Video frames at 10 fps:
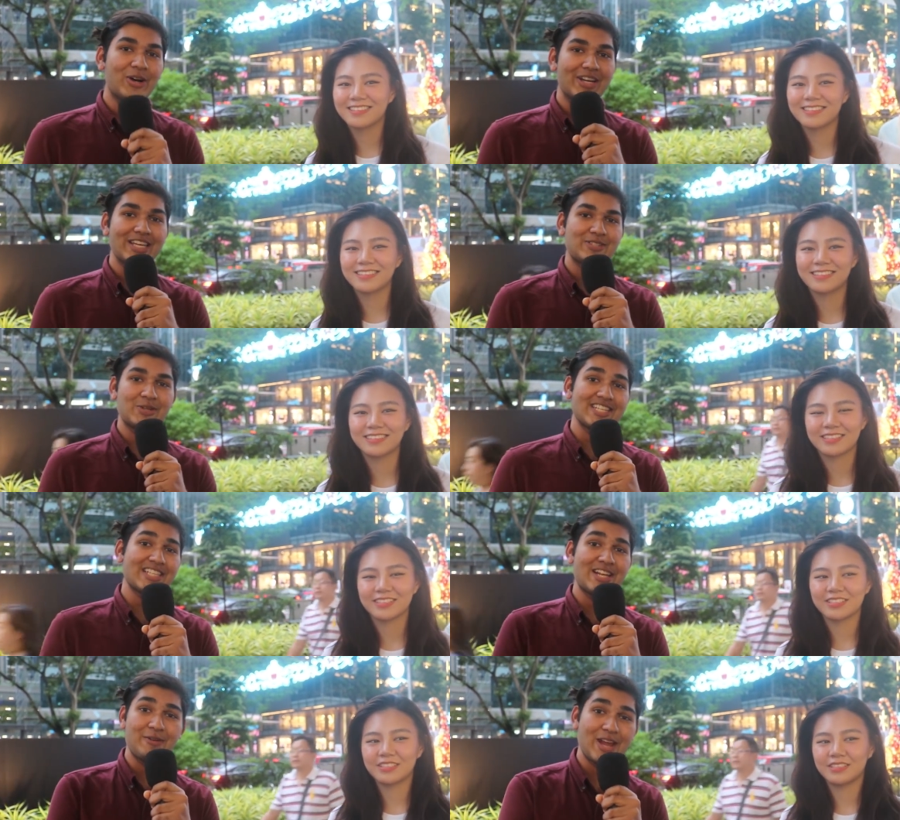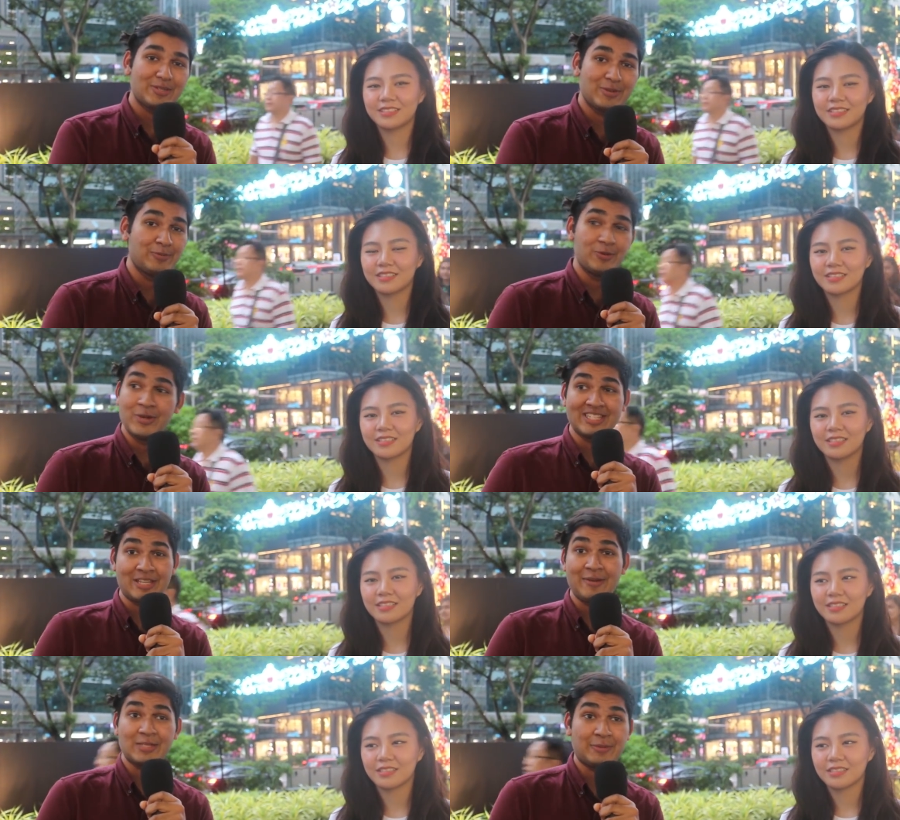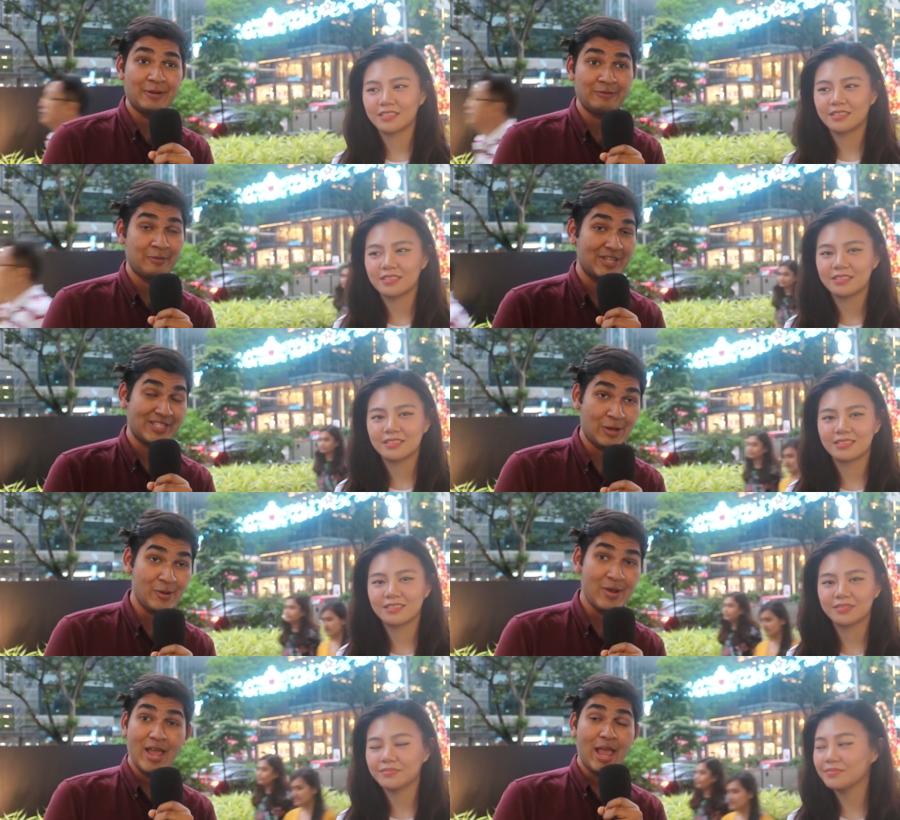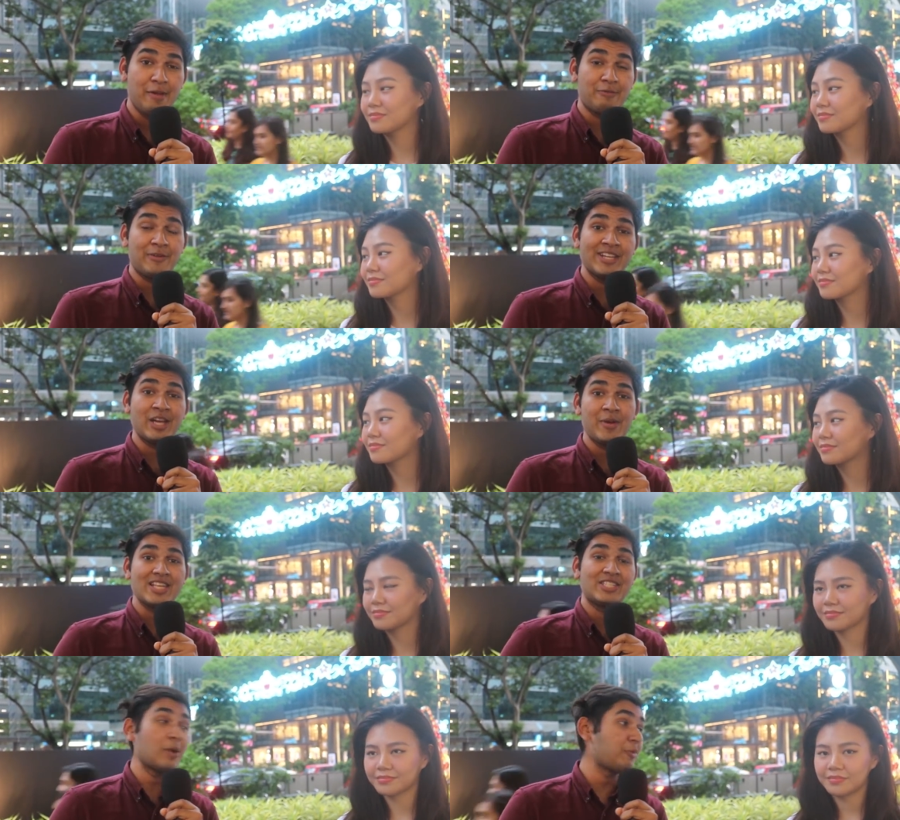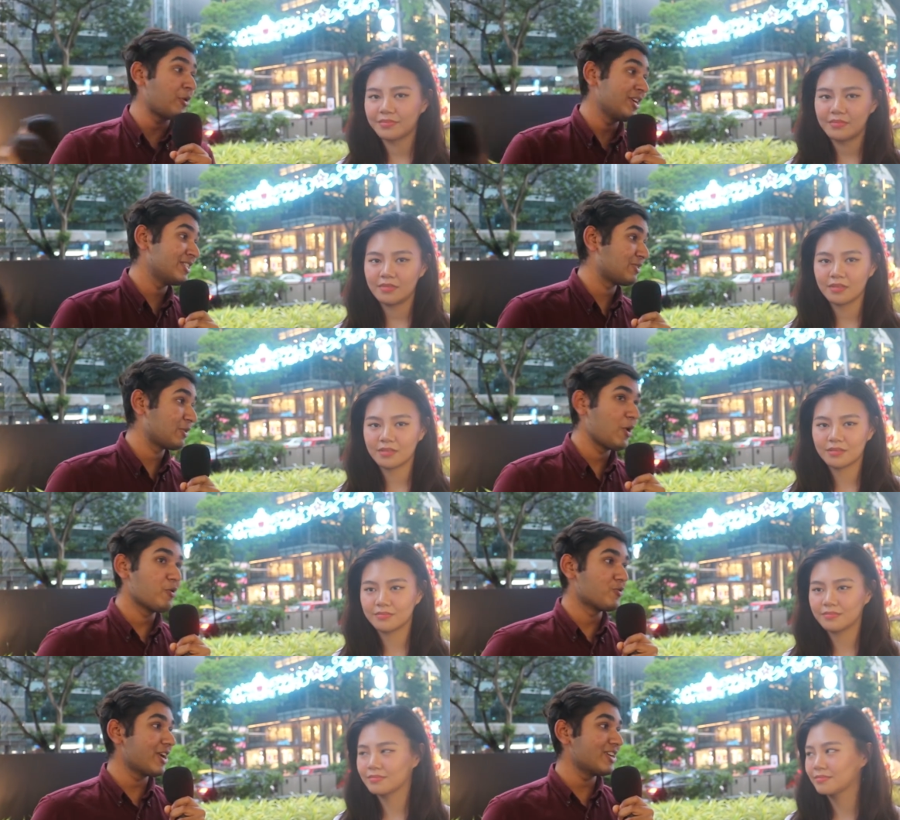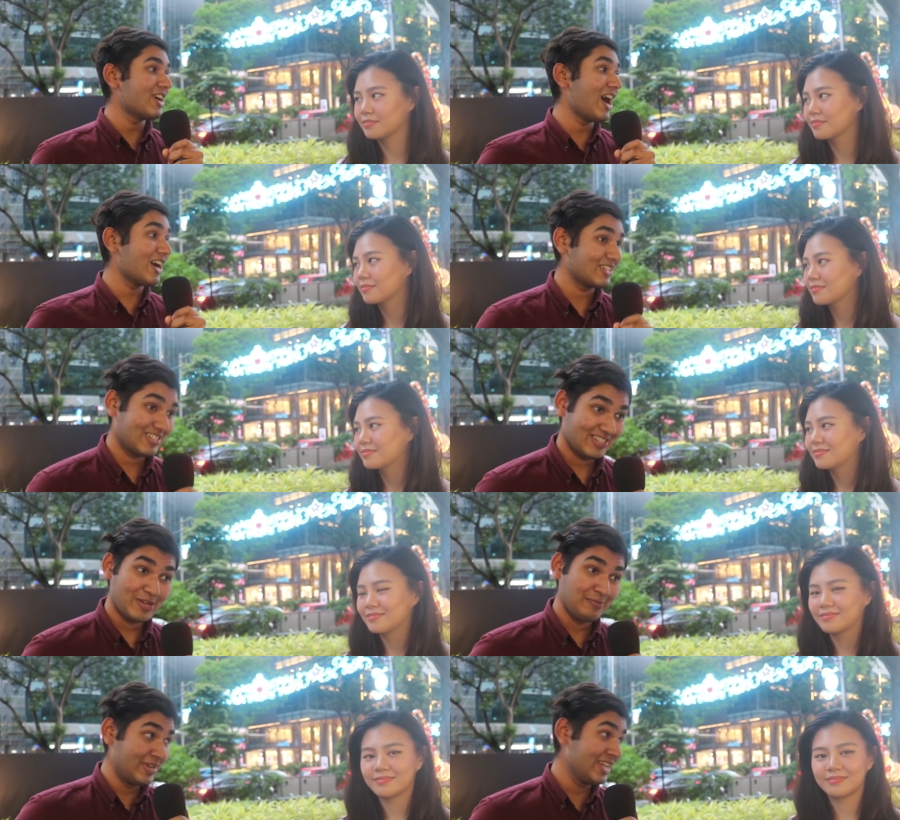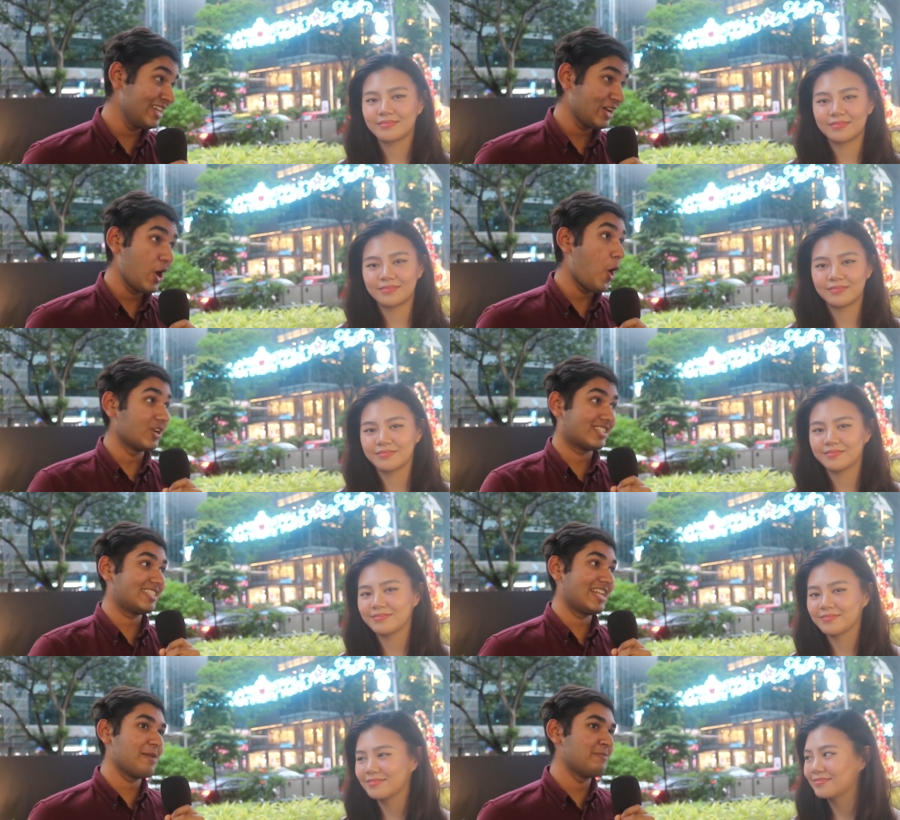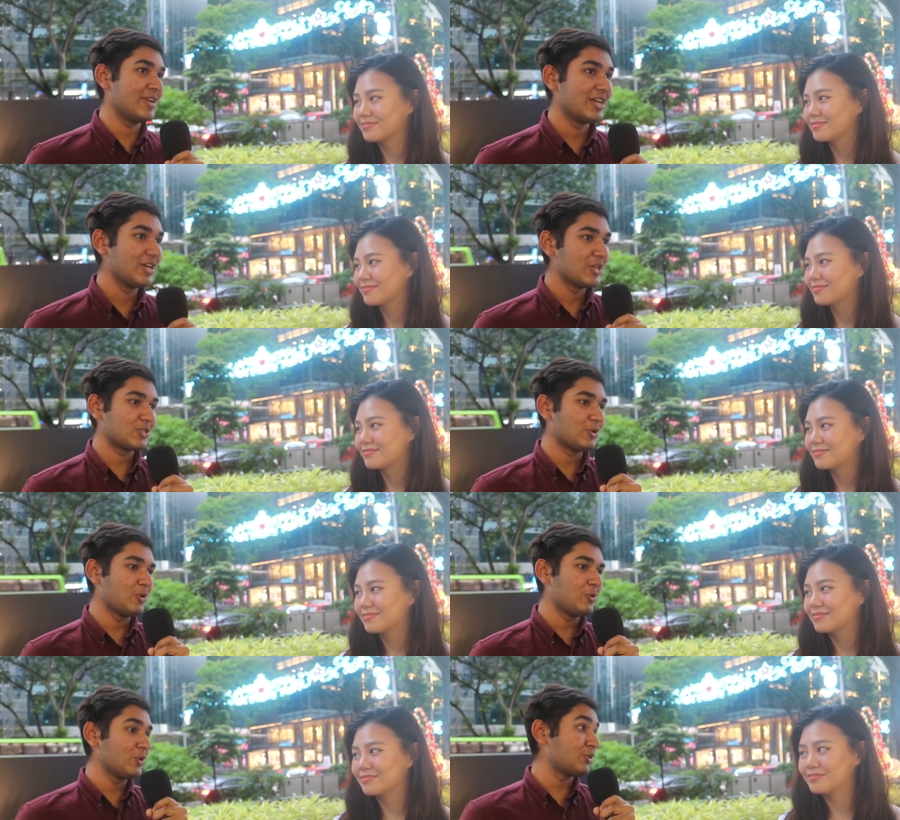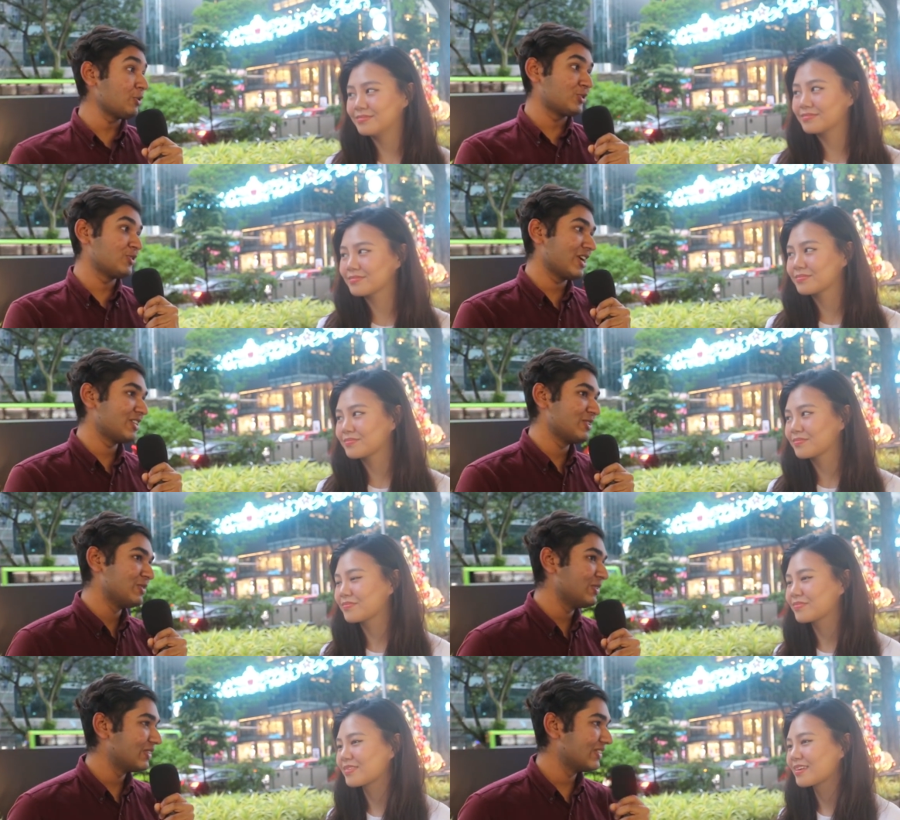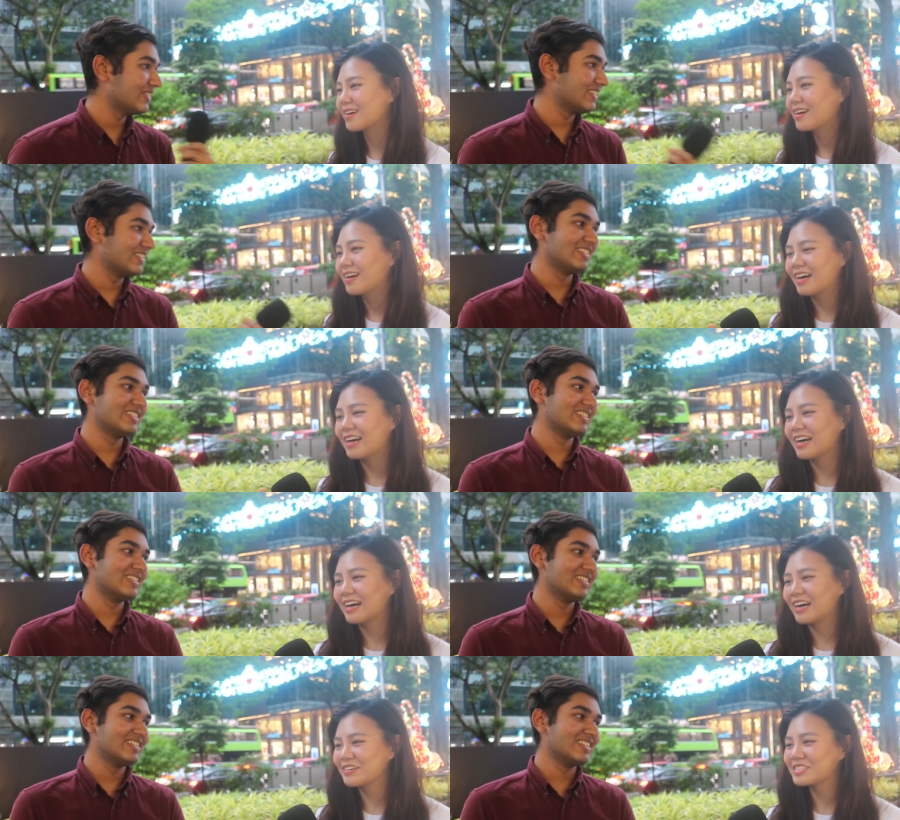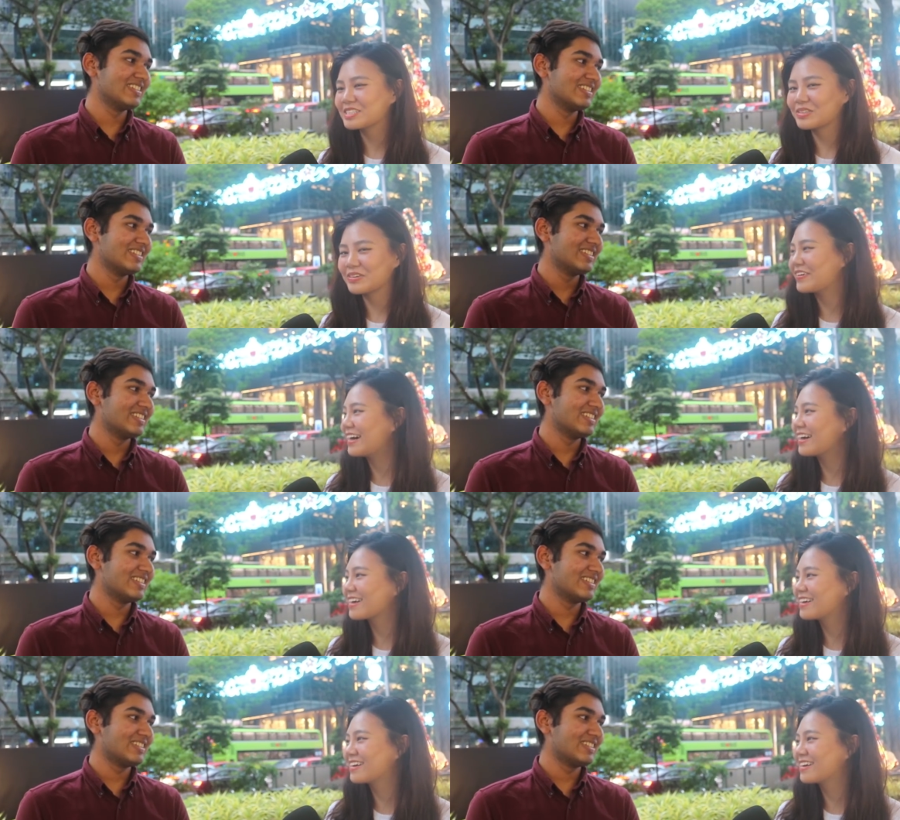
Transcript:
Speaker 1: Okay, so just like the rest, we'll be doing the same experiment from just now, and we're finding out whether Singaporeans would rather hug me or slap me. So which one would you rather do? Uh, I'll just go with hug.